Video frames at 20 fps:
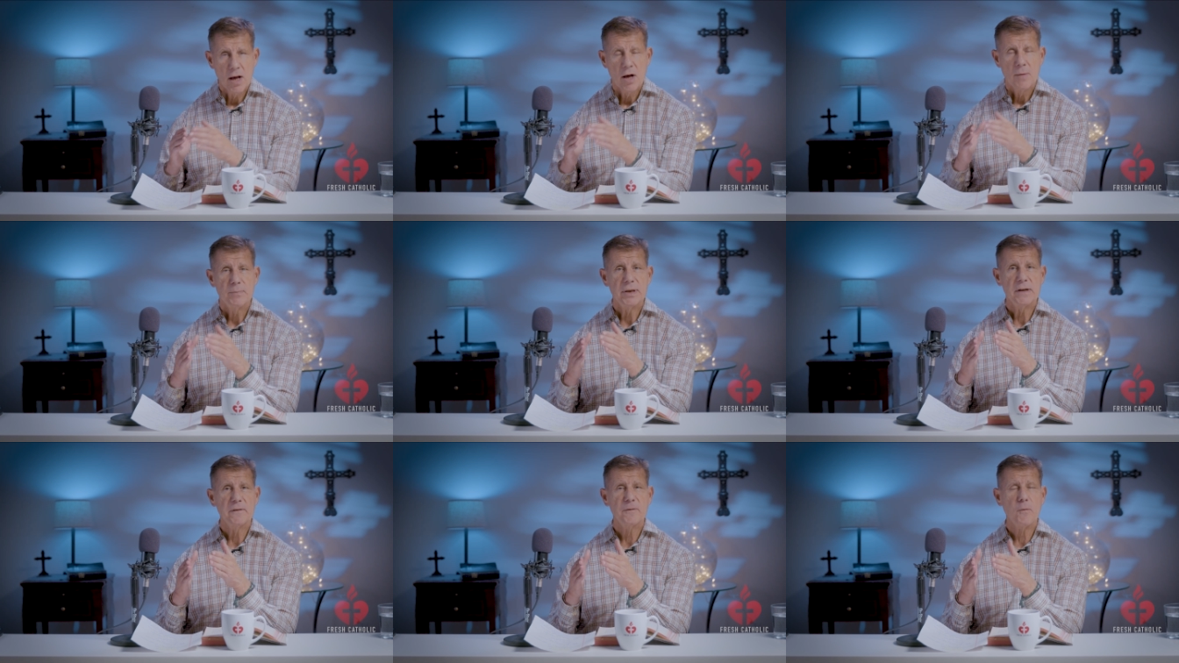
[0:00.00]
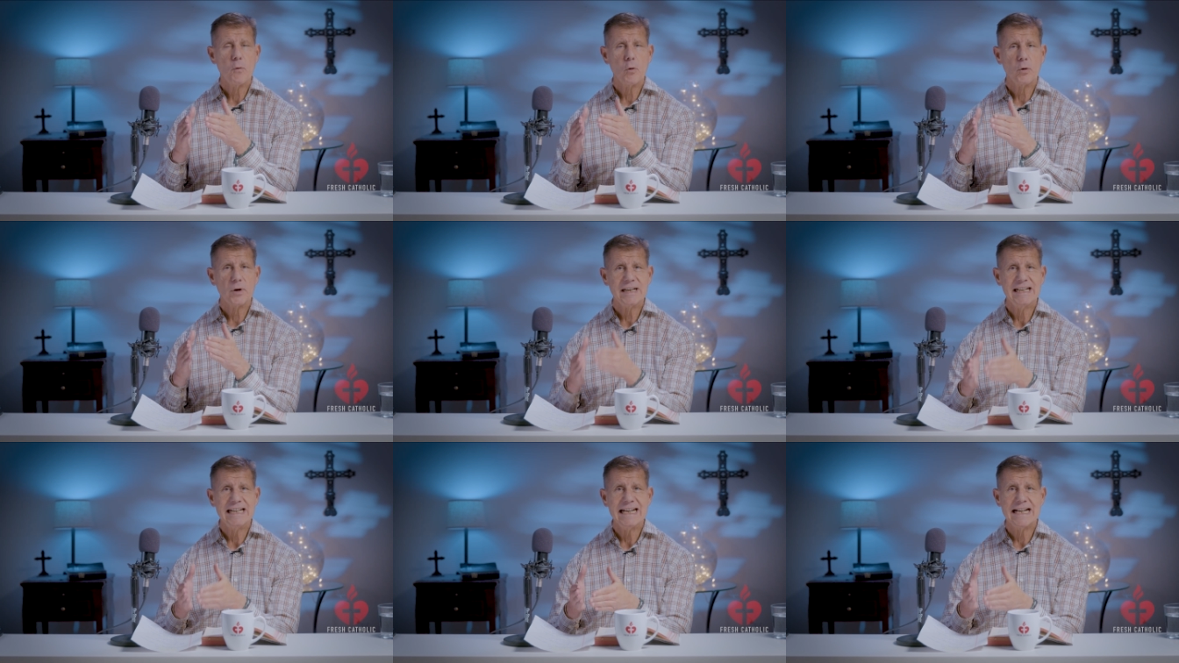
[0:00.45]

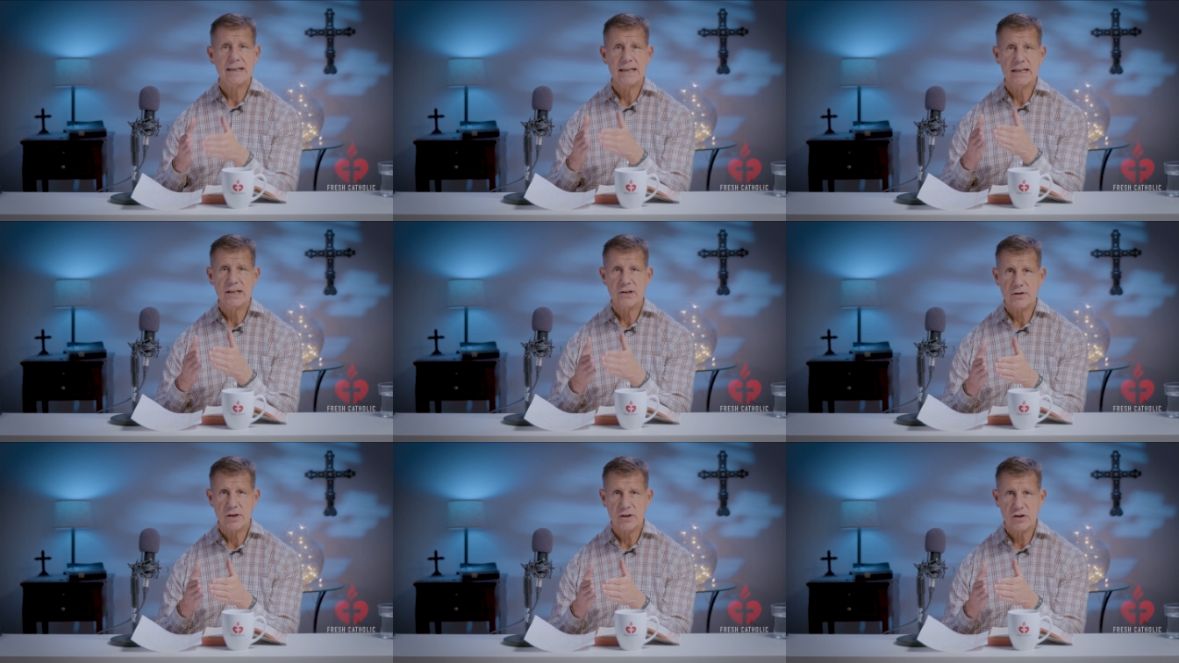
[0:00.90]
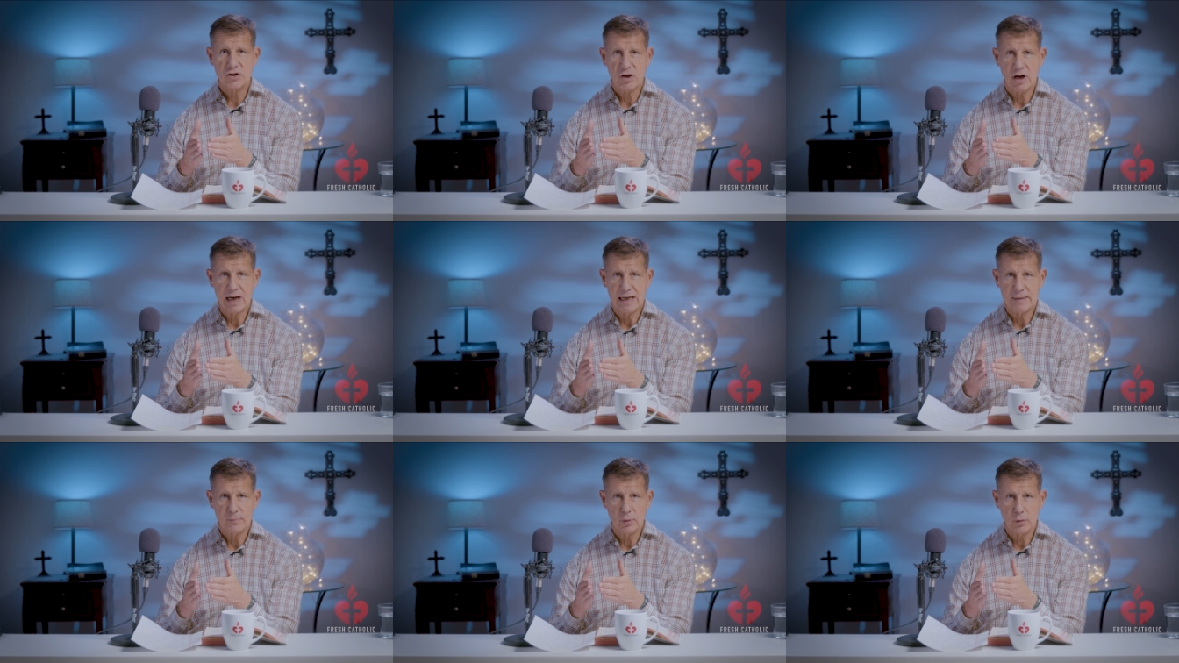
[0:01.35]
before he and his
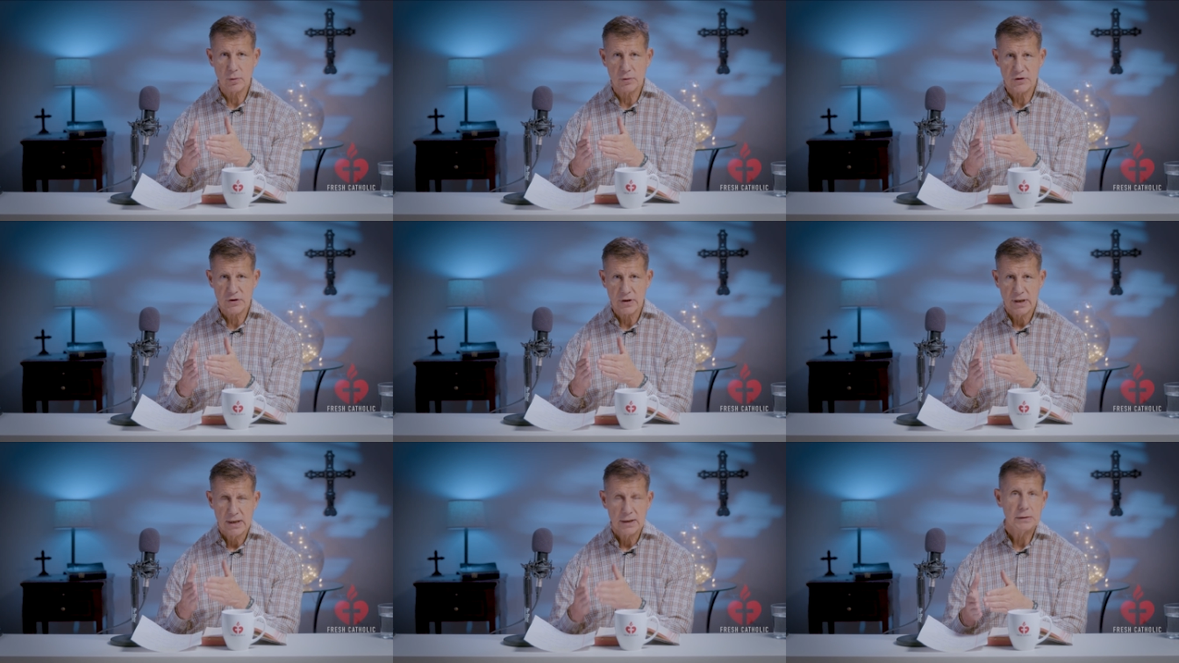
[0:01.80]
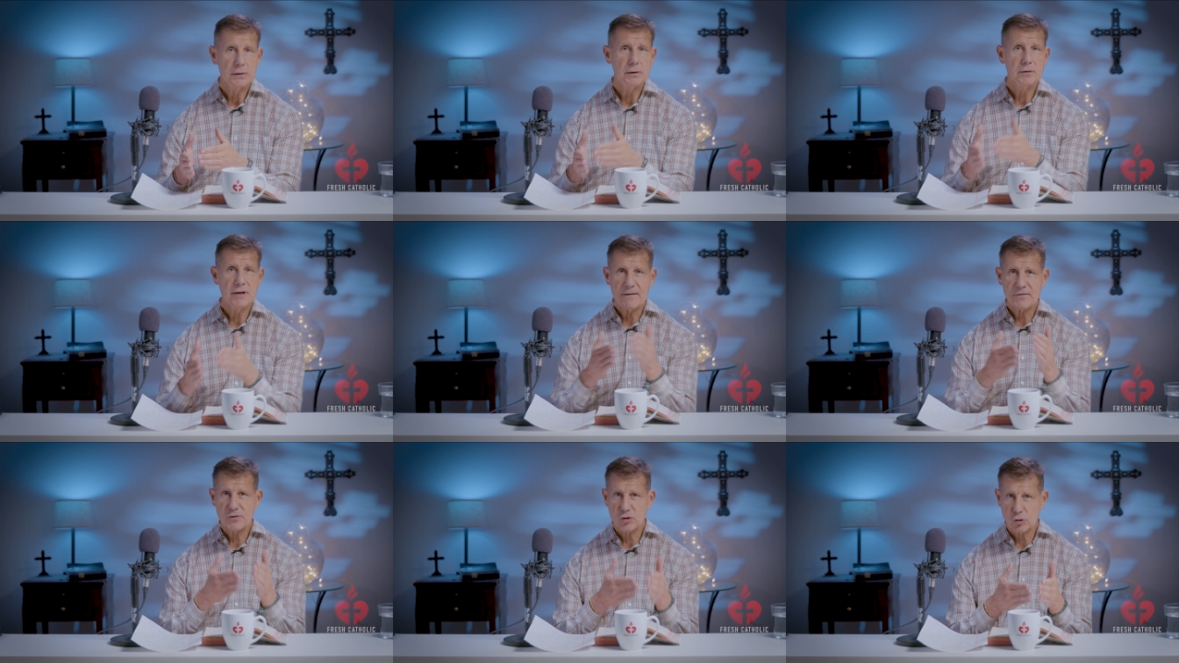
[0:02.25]
disciples
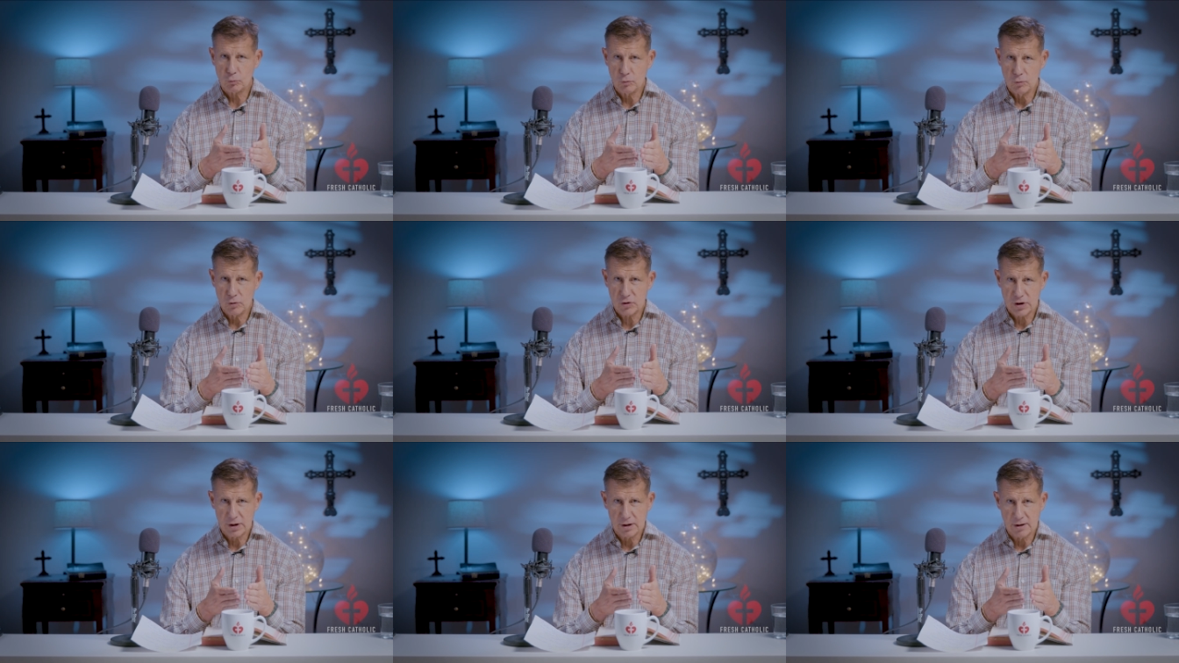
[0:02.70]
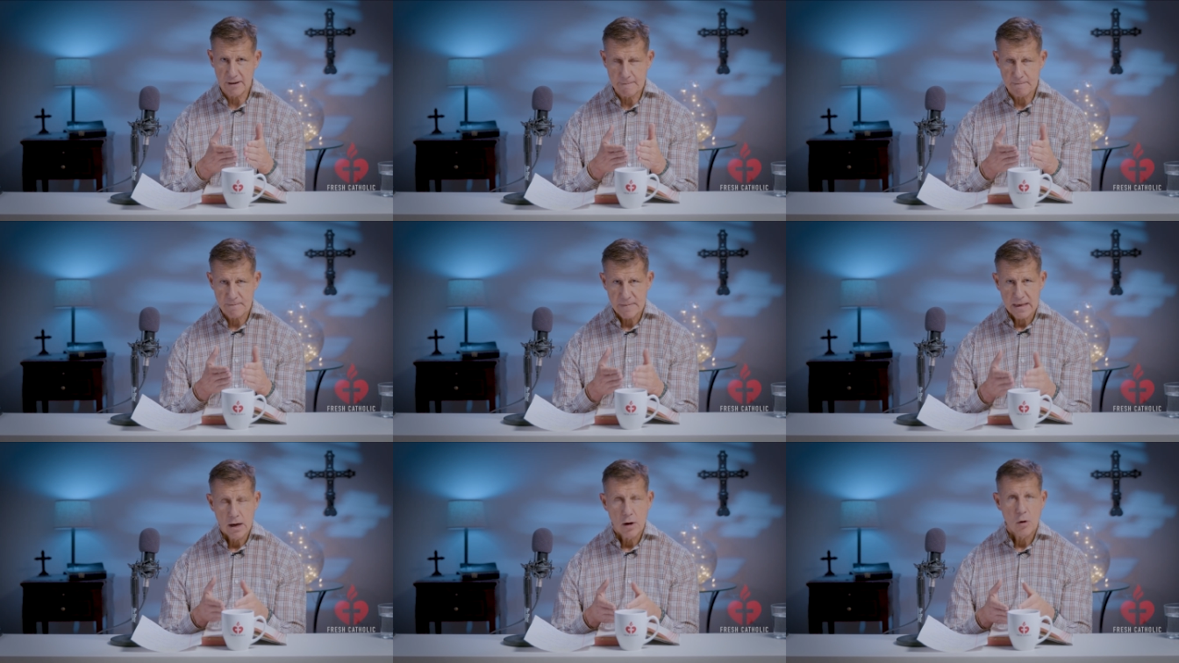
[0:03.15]
left Jerusalem,